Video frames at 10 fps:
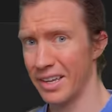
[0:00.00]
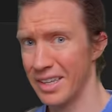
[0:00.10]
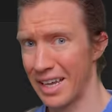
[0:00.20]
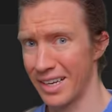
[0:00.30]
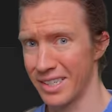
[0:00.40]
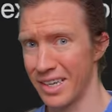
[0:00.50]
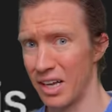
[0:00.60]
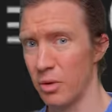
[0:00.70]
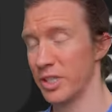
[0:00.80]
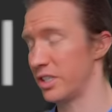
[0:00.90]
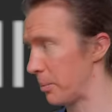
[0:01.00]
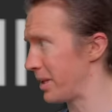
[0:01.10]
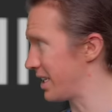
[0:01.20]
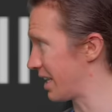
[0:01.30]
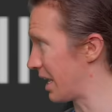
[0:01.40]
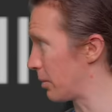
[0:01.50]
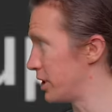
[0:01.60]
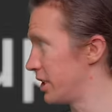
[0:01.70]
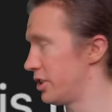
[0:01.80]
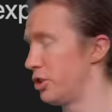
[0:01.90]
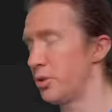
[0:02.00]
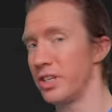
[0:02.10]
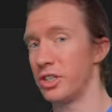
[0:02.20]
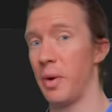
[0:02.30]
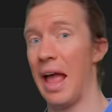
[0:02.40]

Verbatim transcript: unlike Excel, with some of these languages, you can do